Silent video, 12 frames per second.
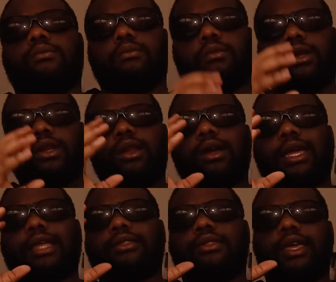when you look
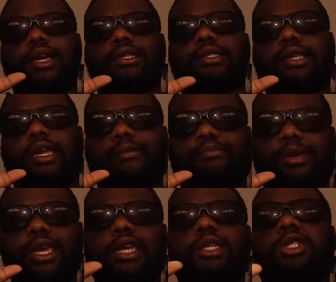at things like
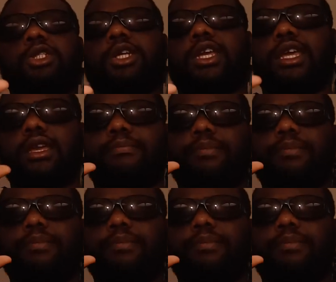PG,